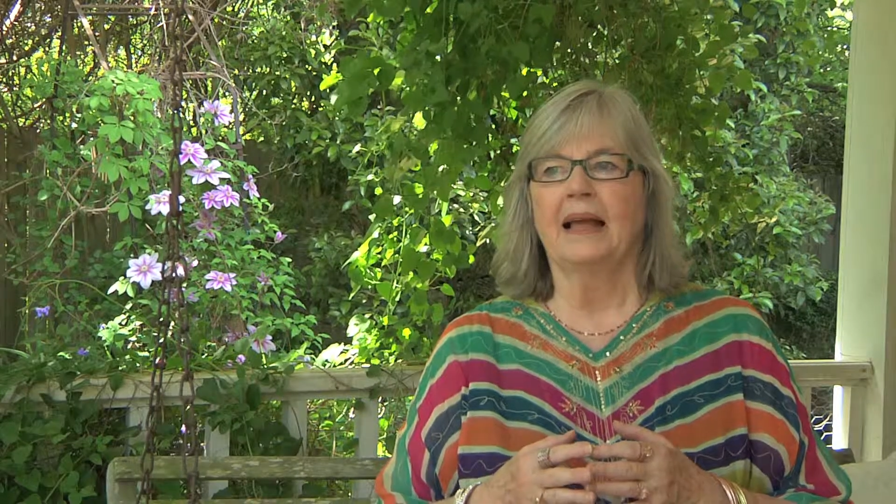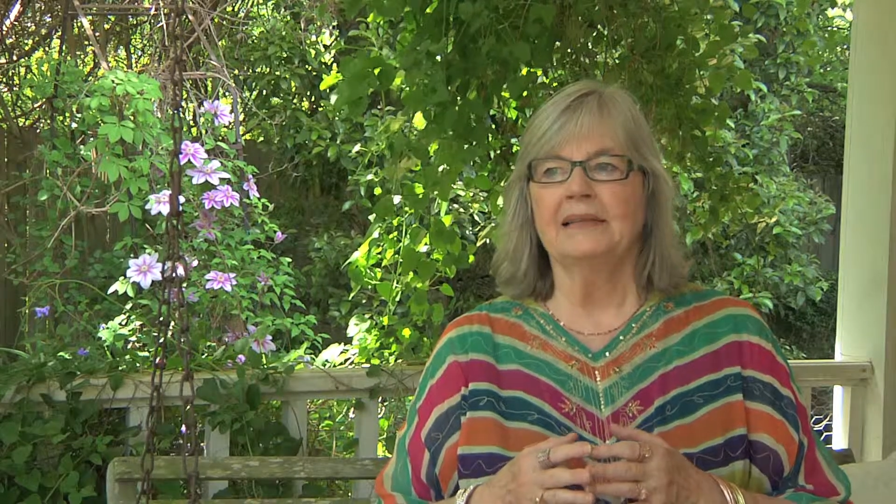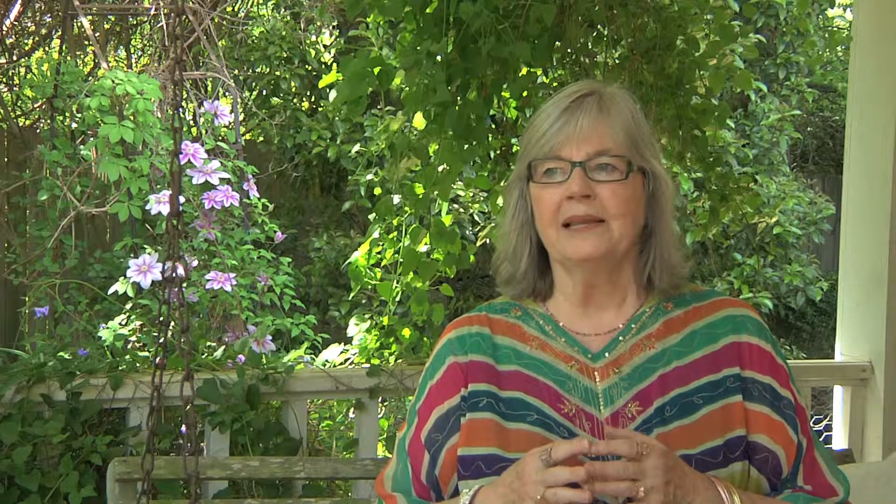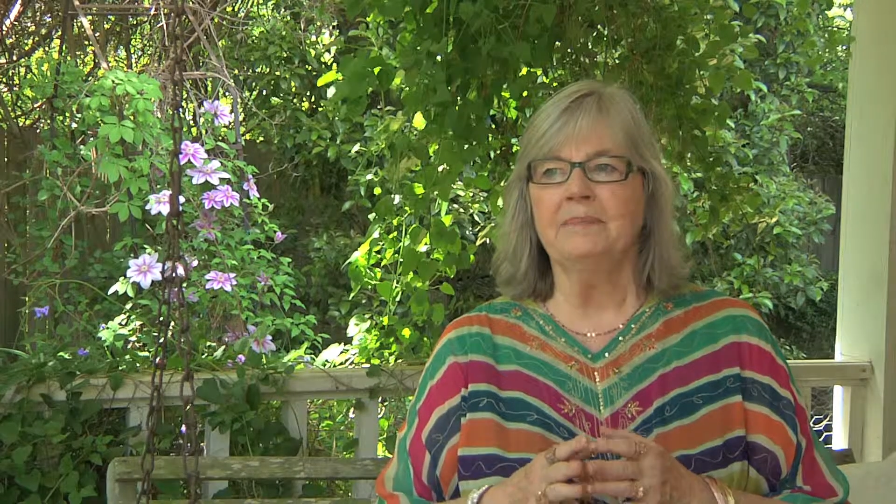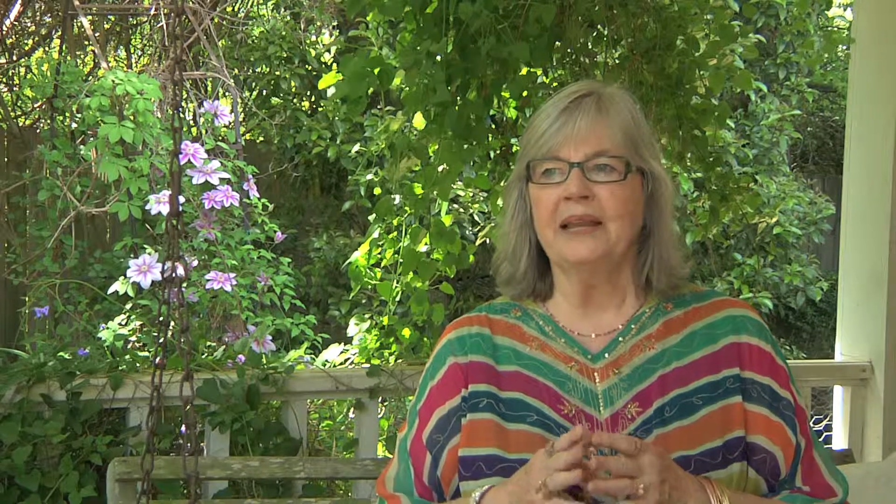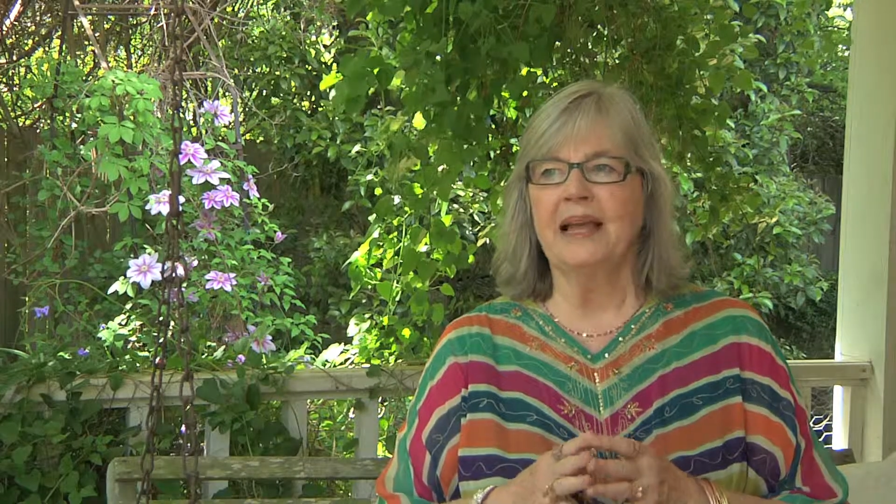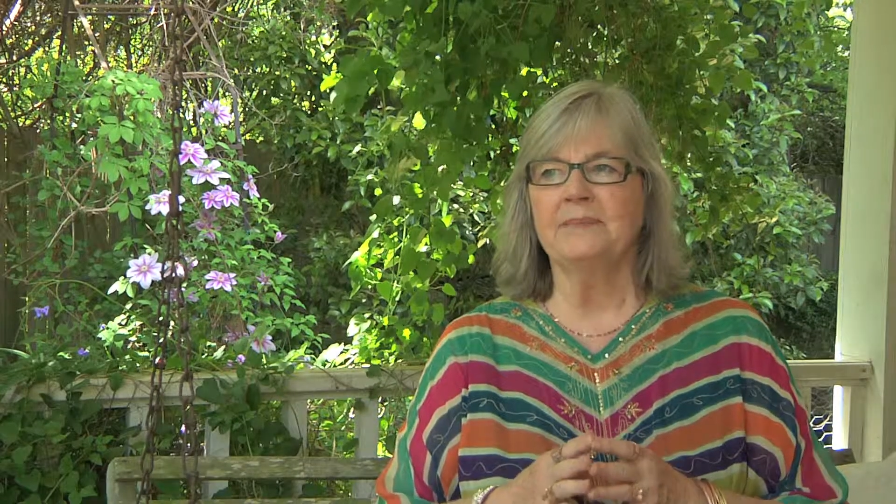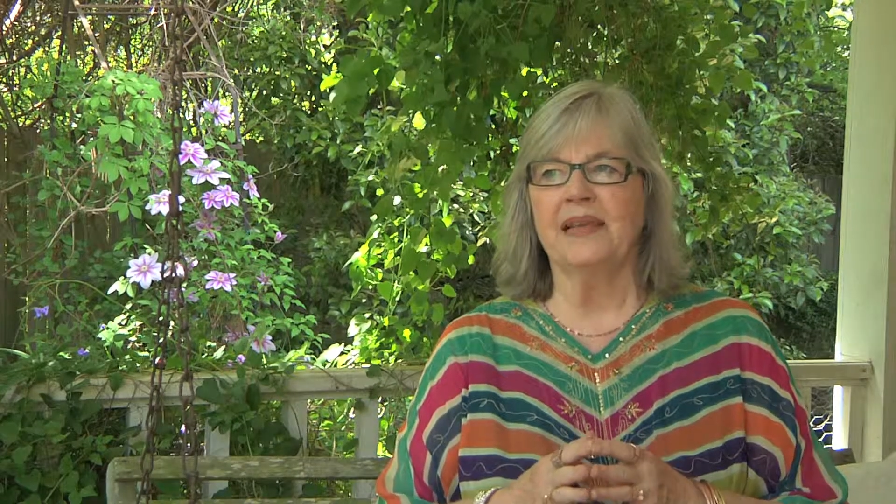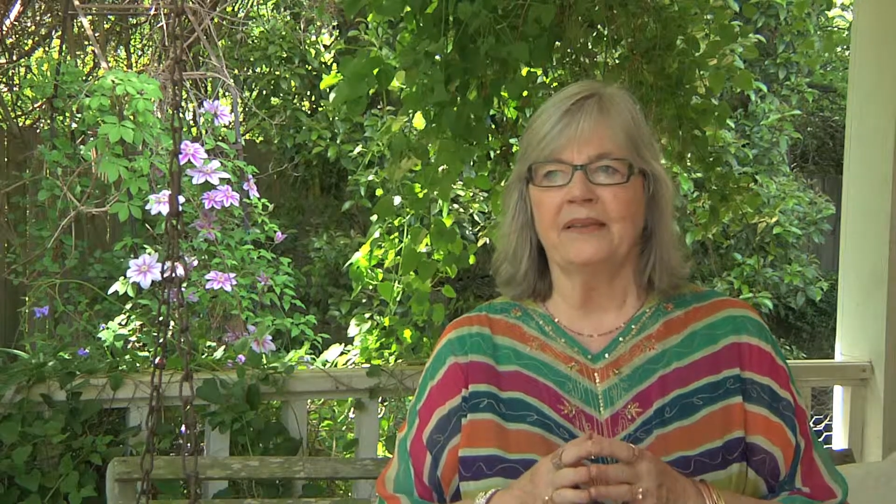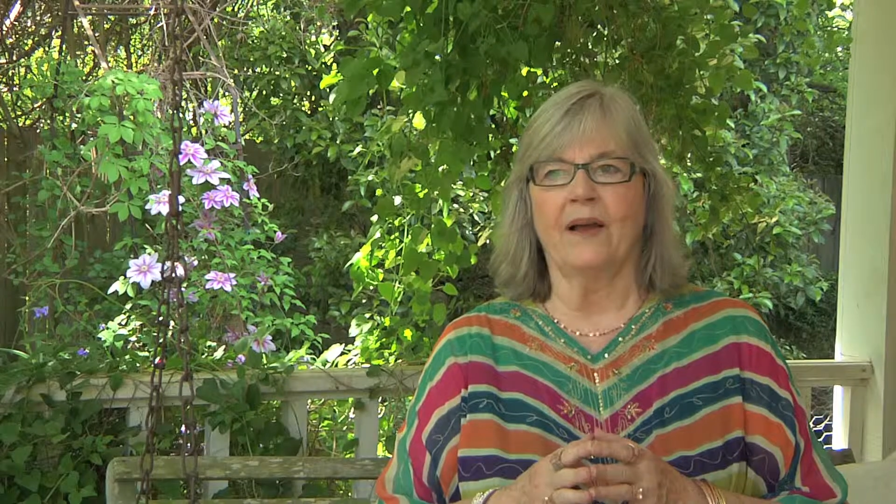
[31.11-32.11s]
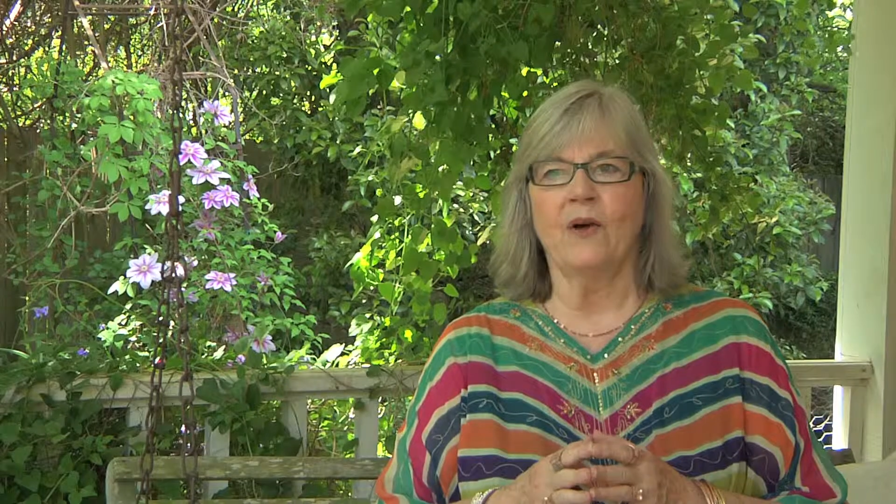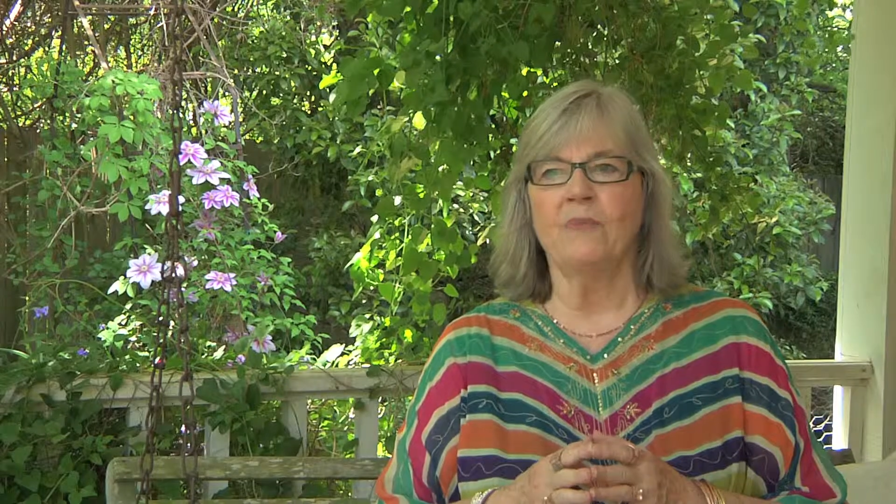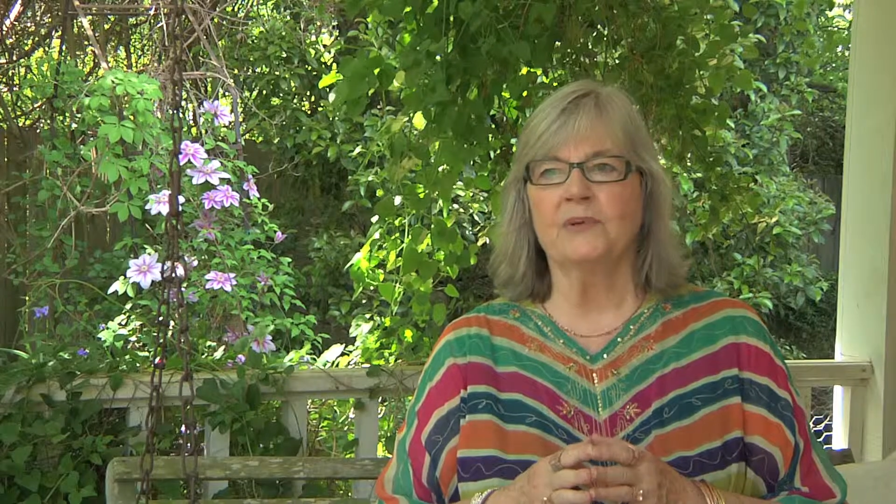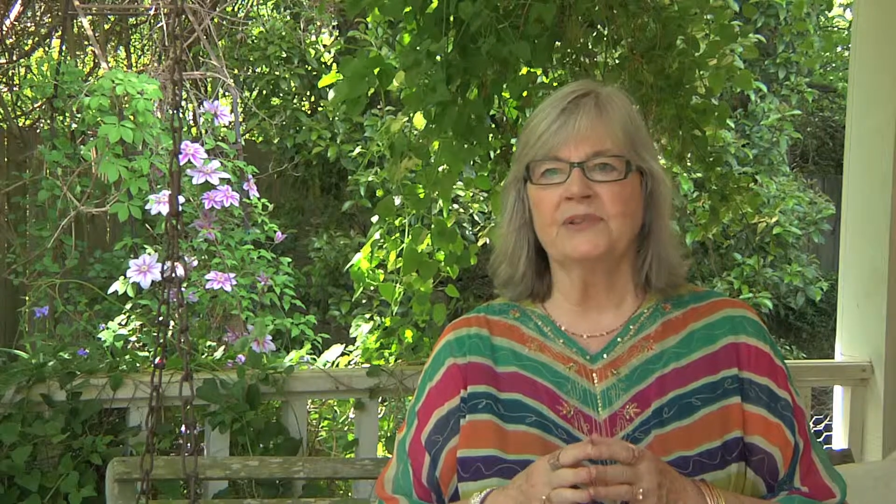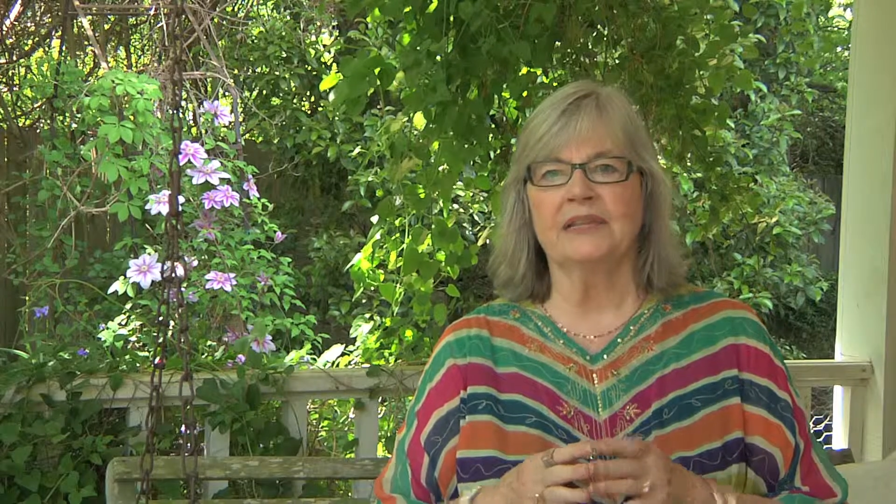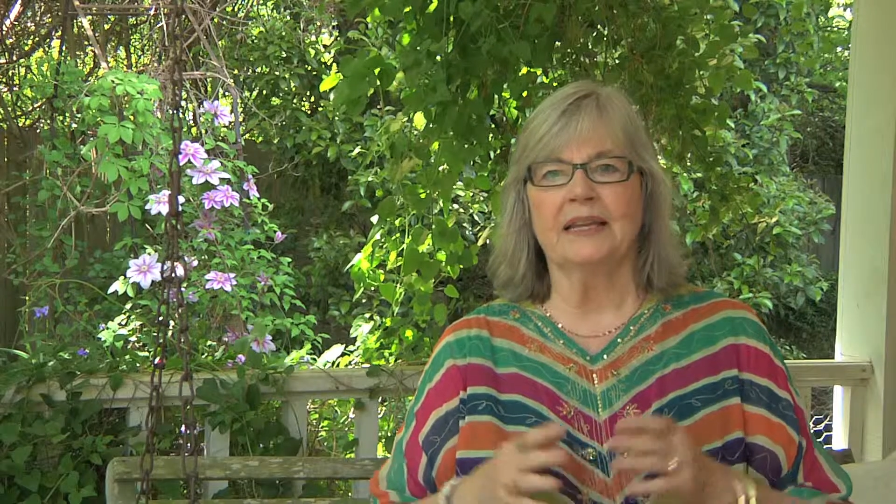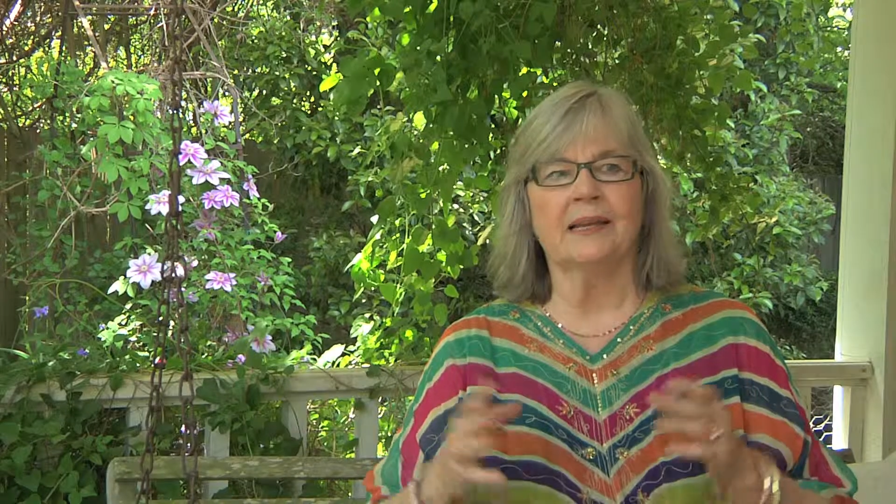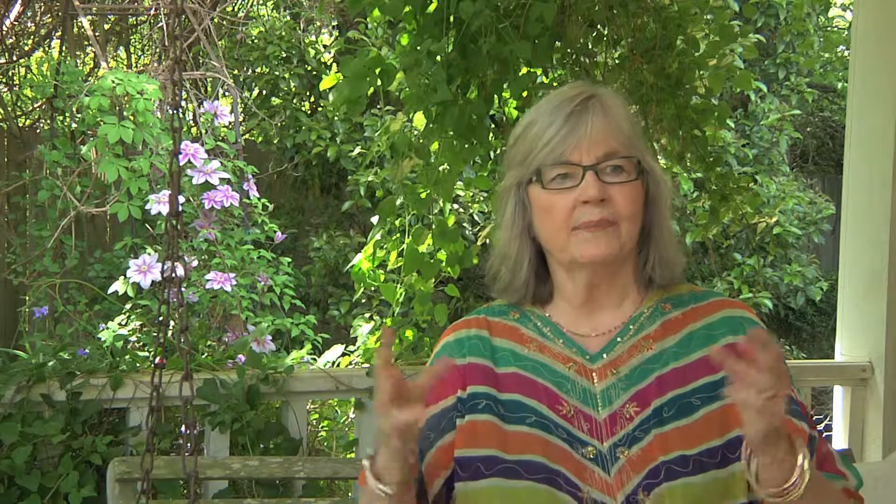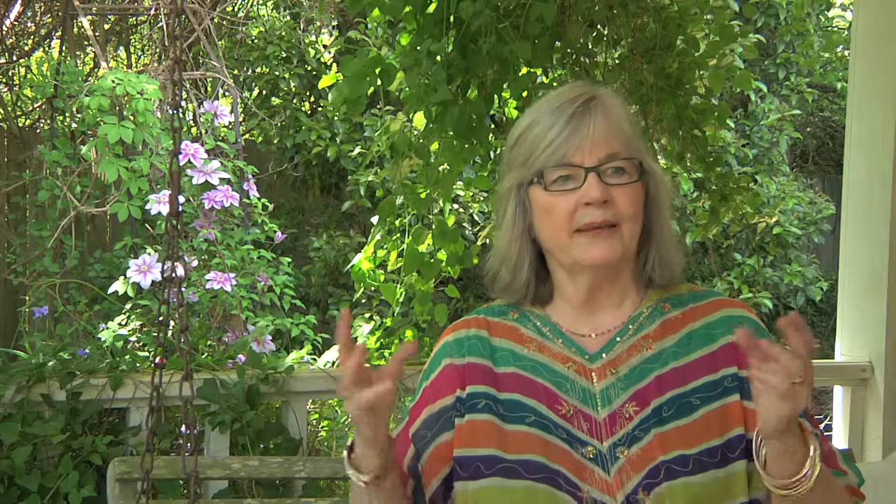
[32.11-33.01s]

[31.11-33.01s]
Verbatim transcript: Sometimes I almost think